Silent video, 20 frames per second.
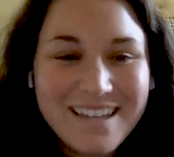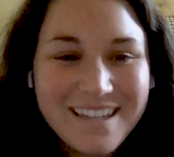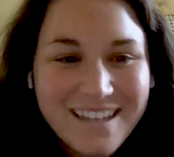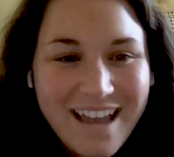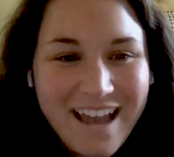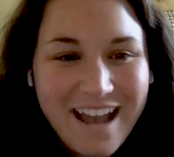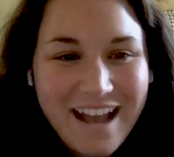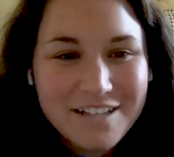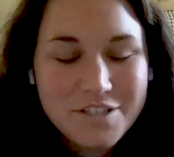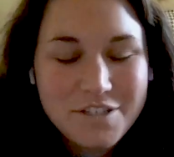
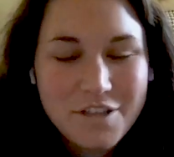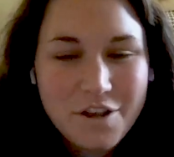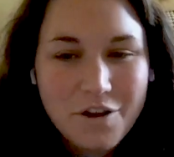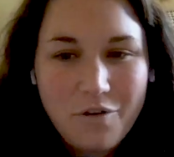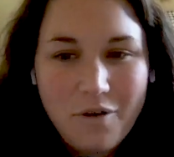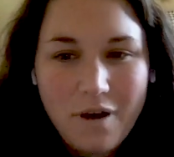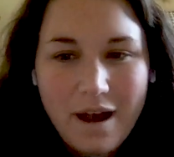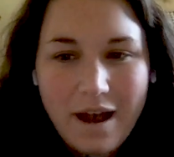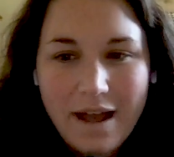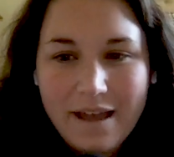Yeah,
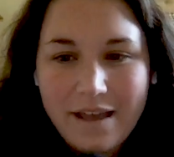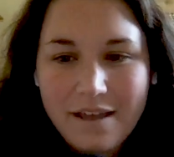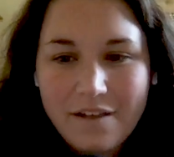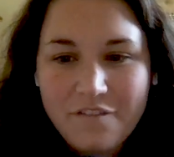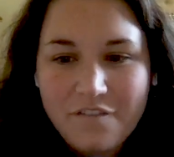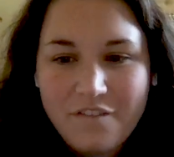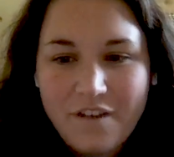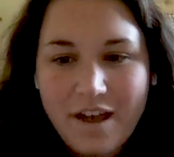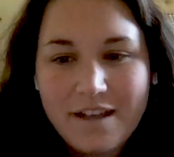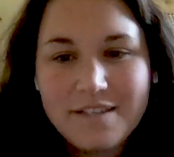so
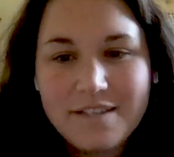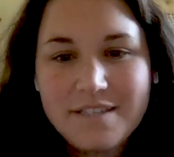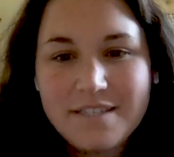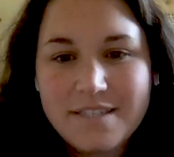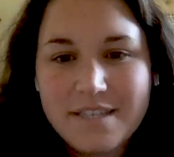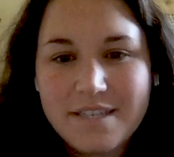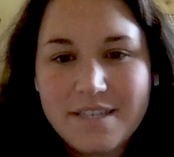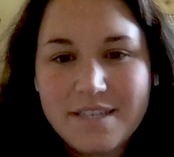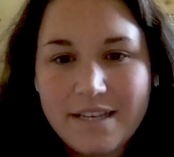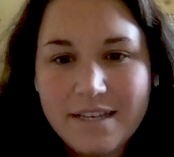
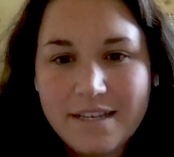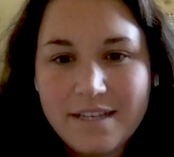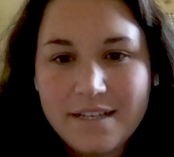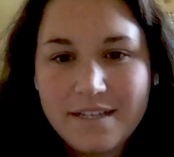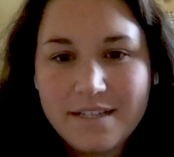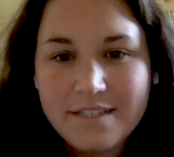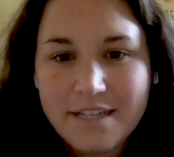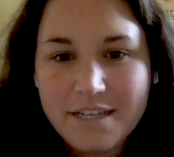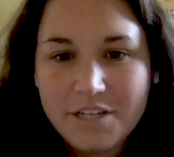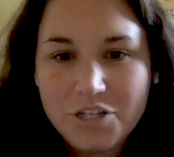IFS
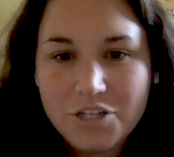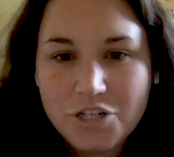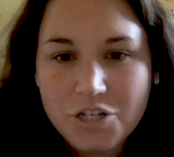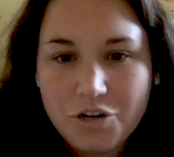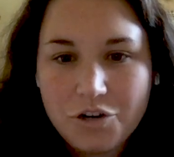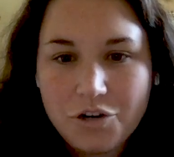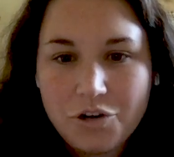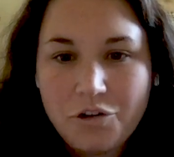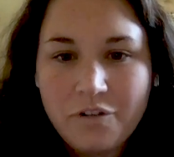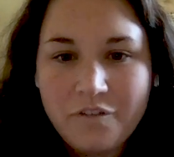is
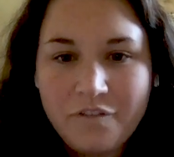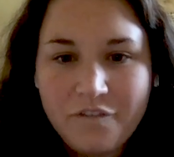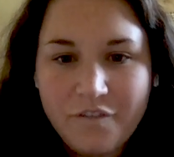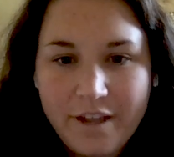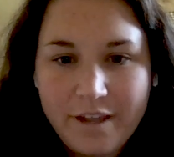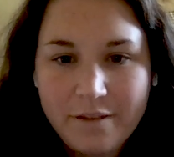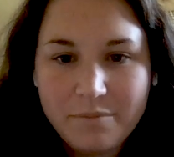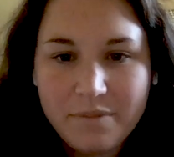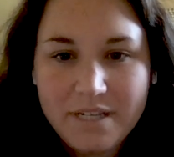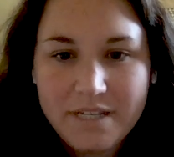Internal
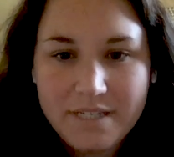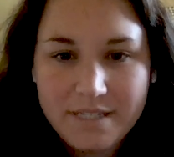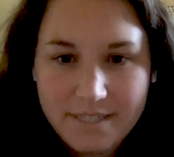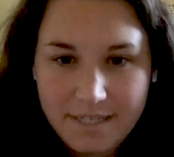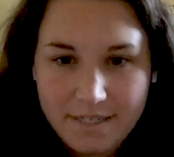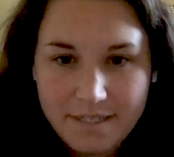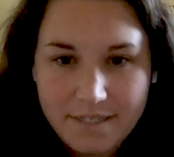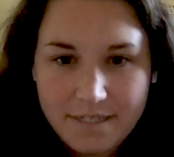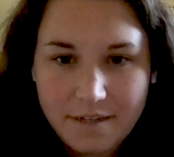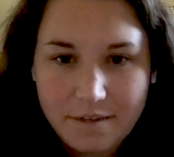Family
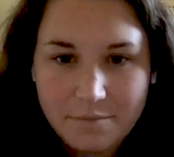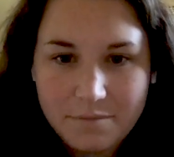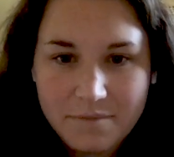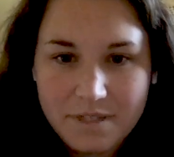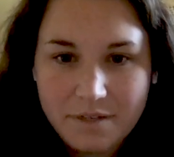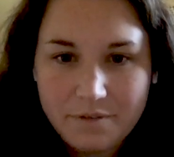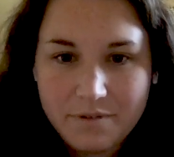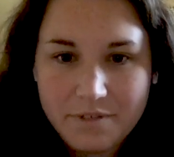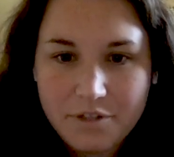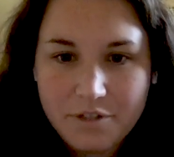
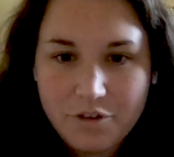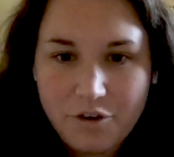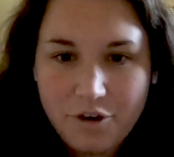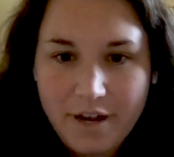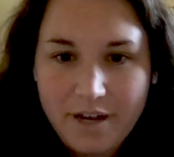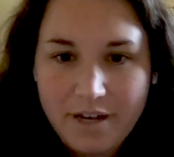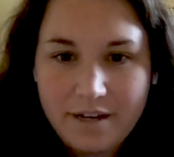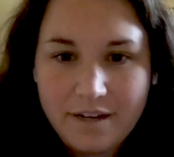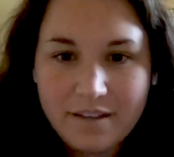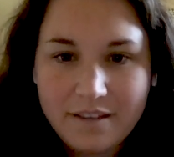Systems. It was
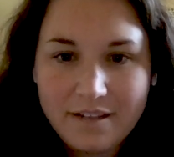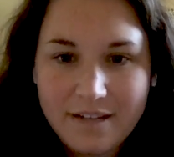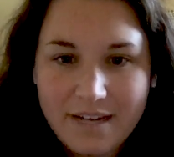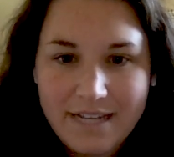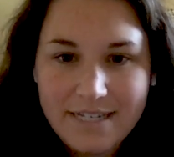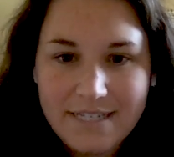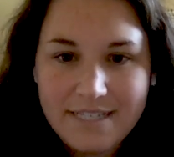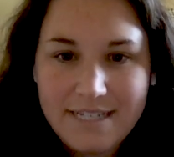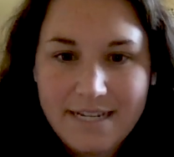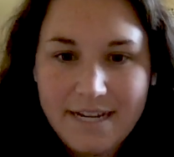created in the
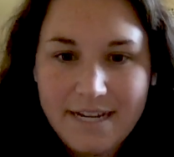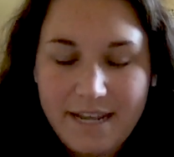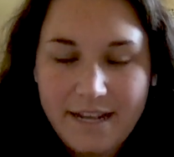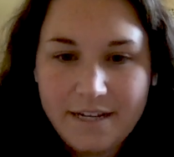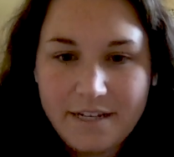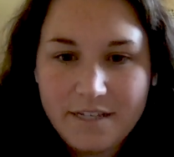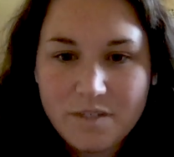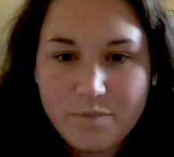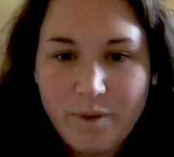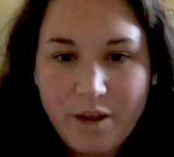
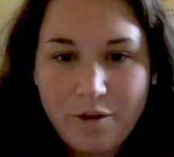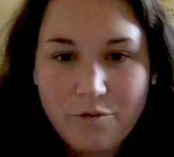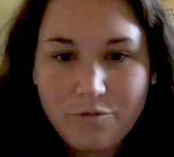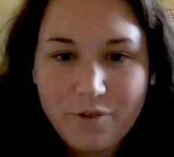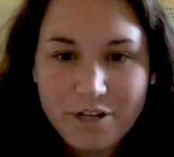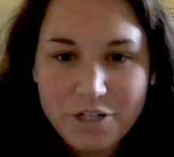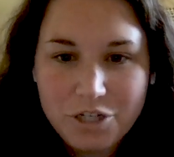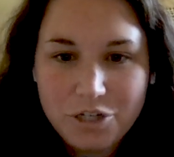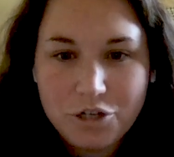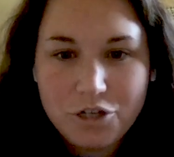1980s by
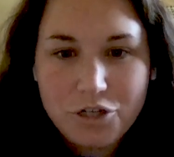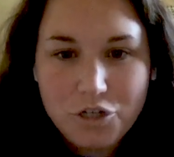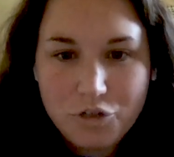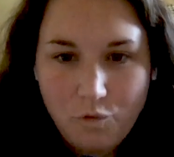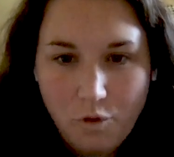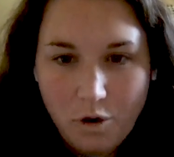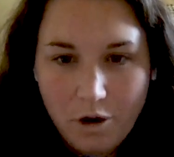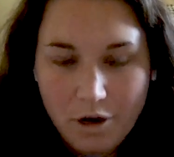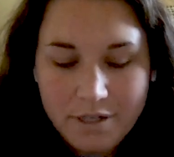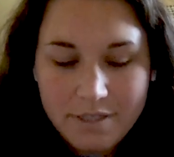Richard
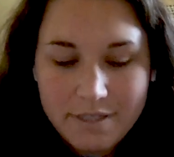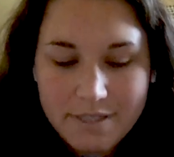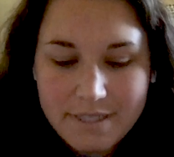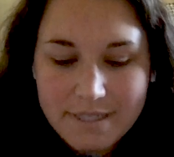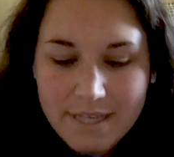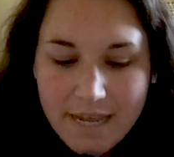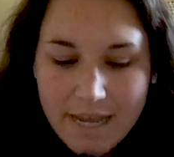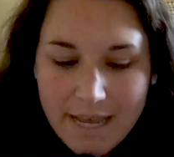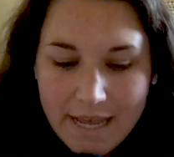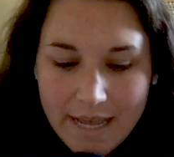
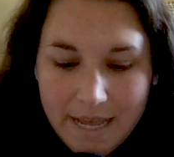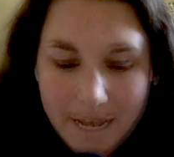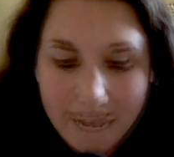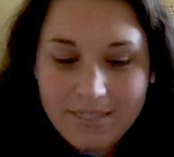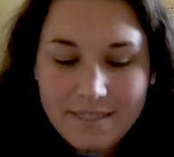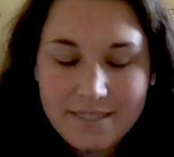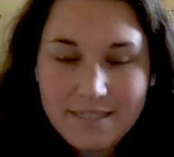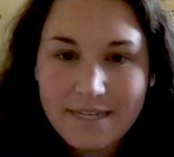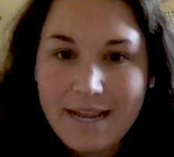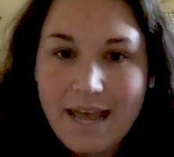Schwartz.
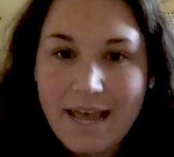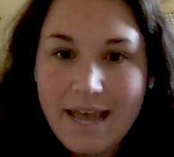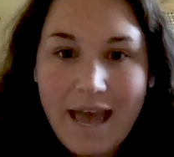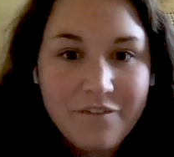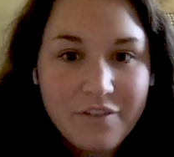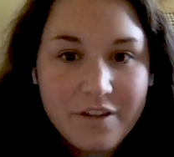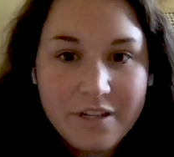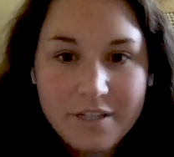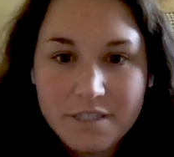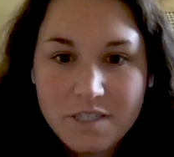It's an
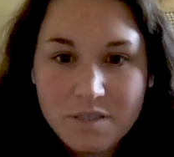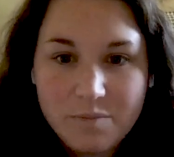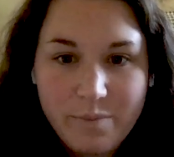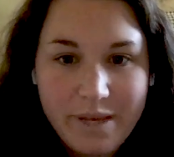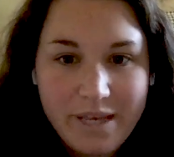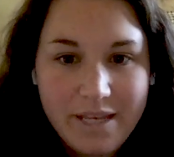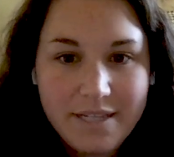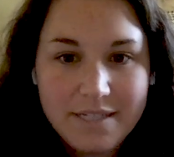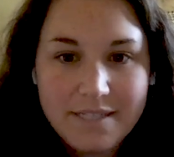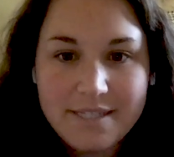evidence
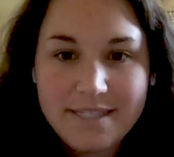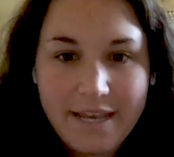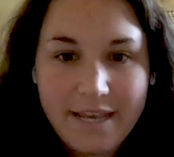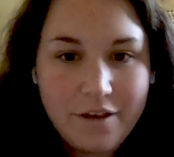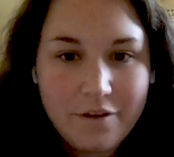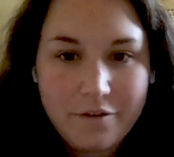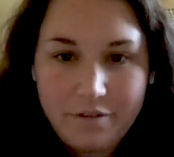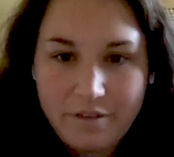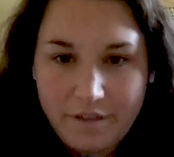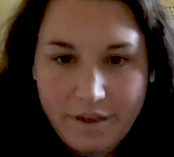based
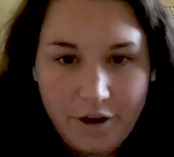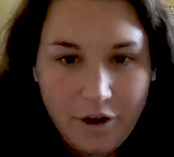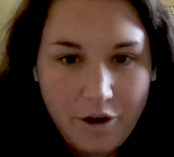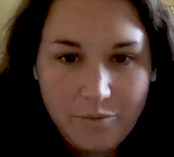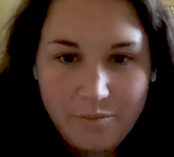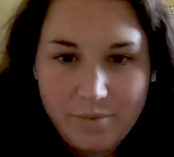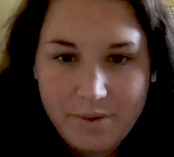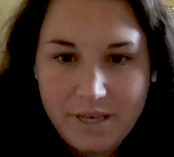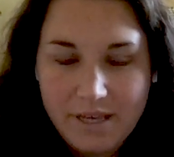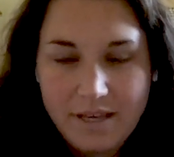
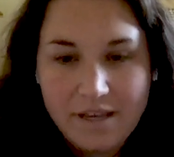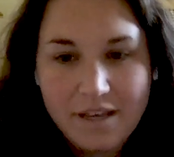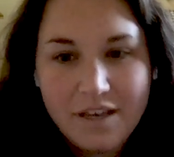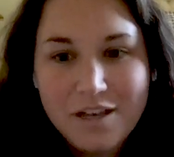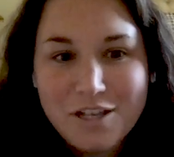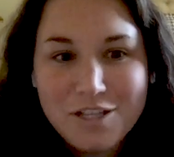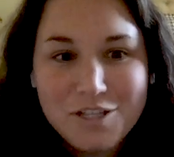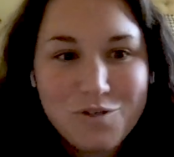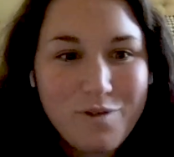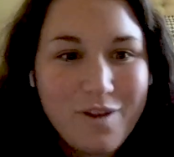psychotherapy.
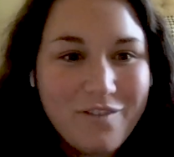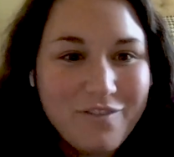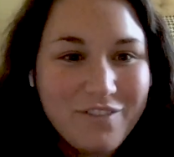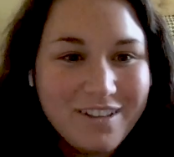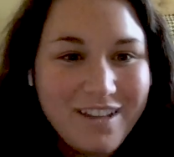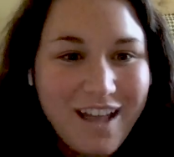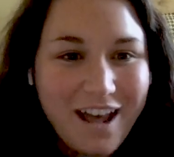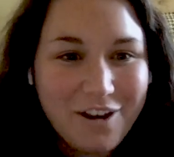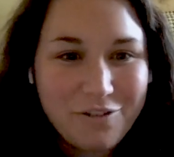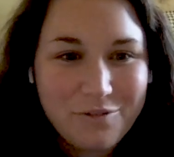So we have a
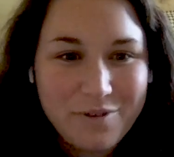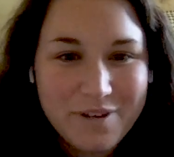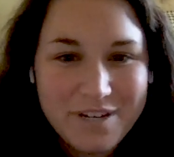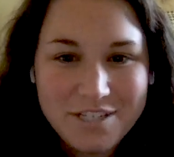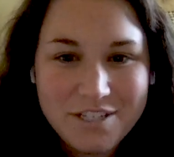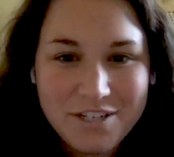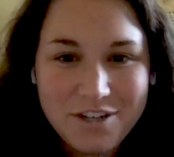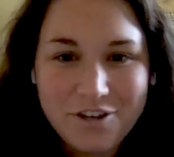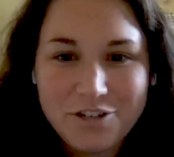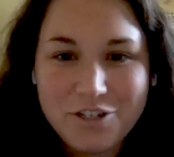lot of
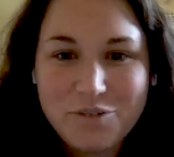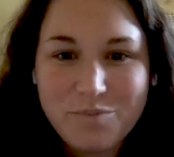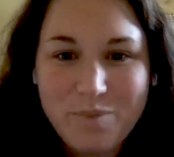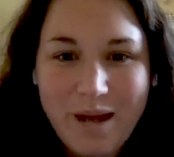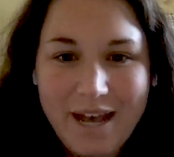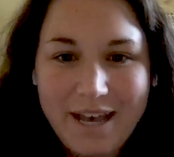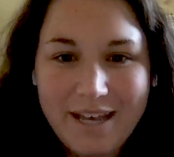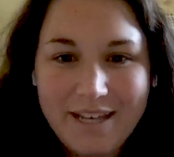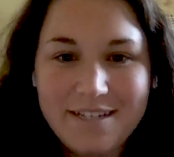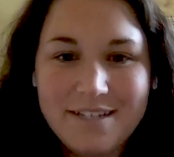research
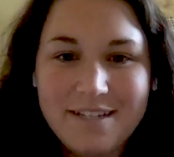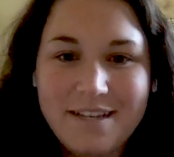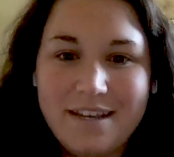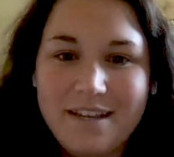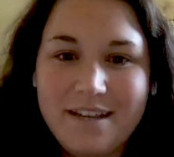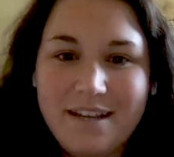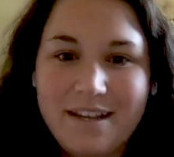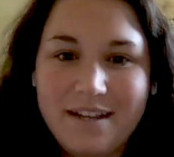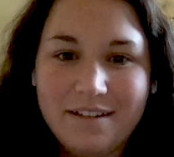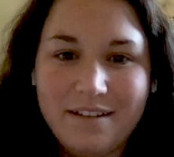behind
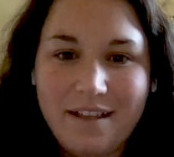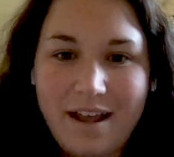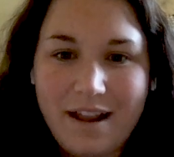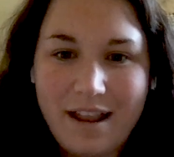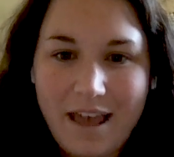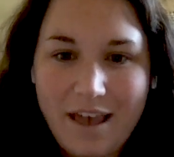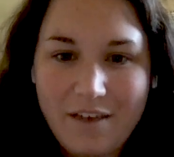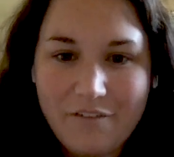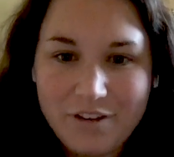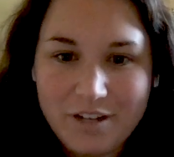it and a lot
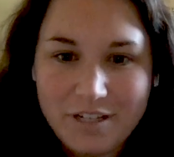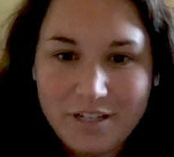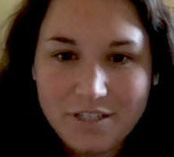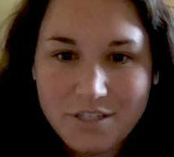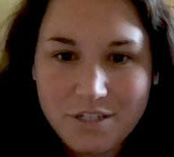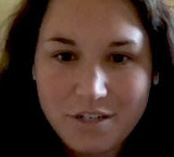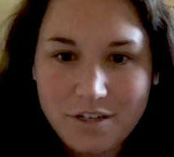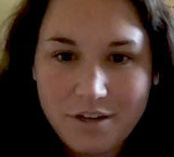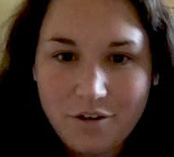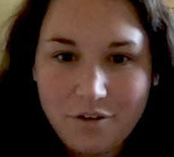of evidence
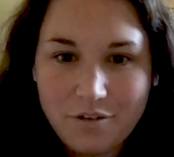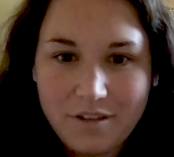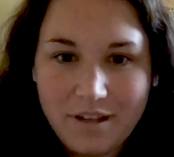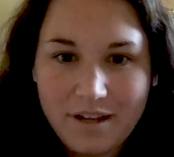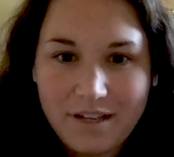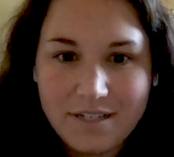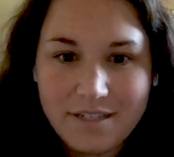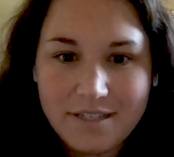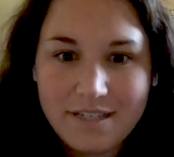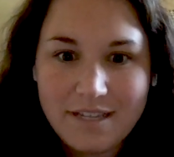to know
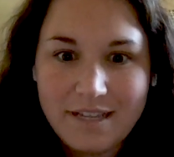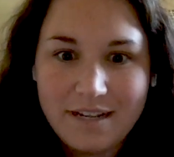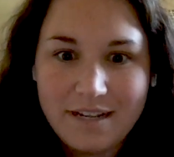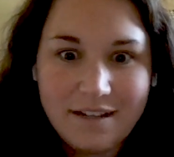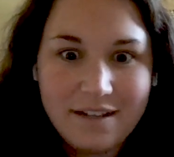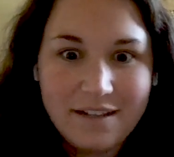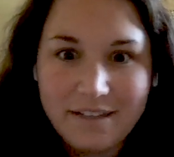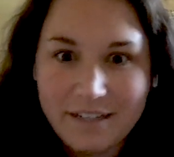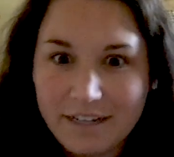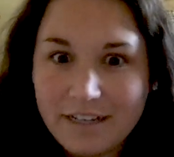that it's, it
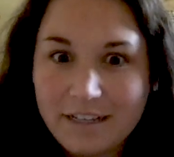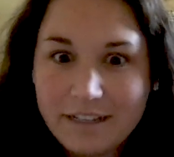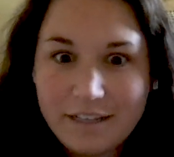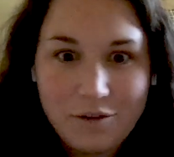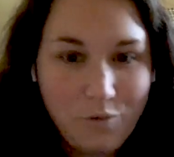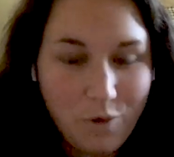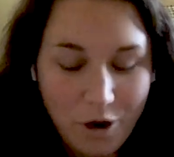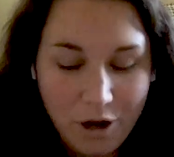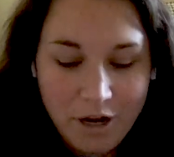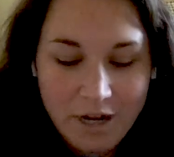clinically
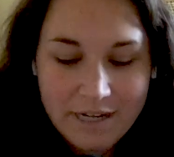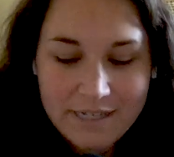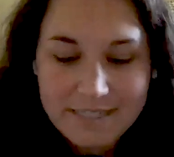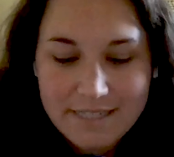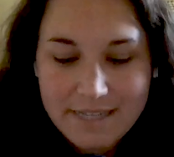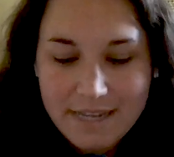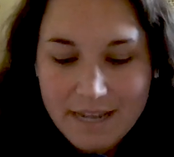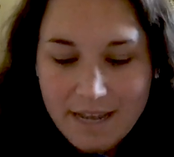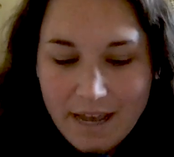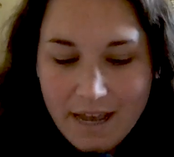
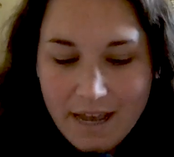works.